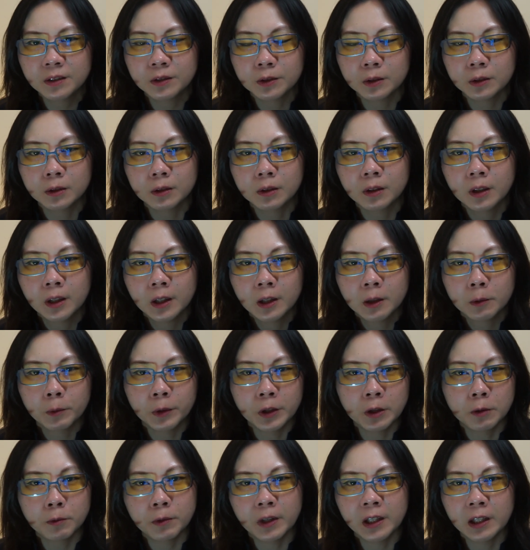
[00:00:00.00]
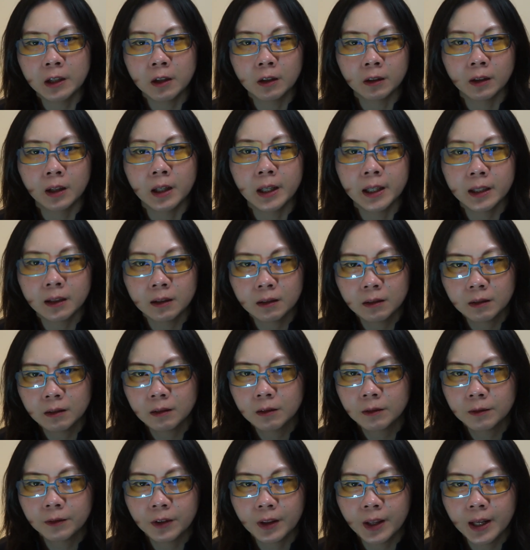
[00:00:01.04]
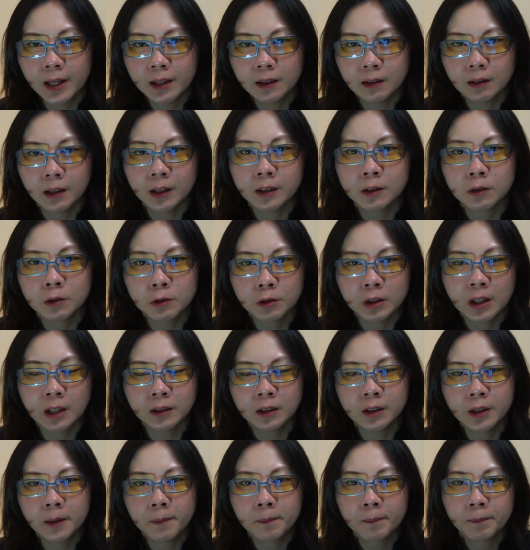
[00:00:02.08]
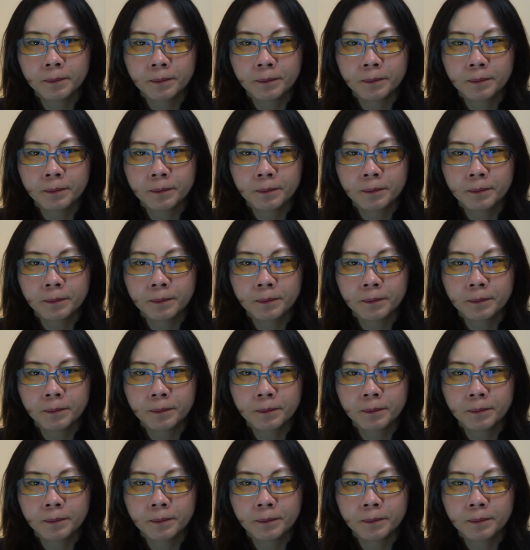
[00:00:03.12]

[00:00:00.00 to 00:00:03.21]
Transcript: or were you running online for that during that time?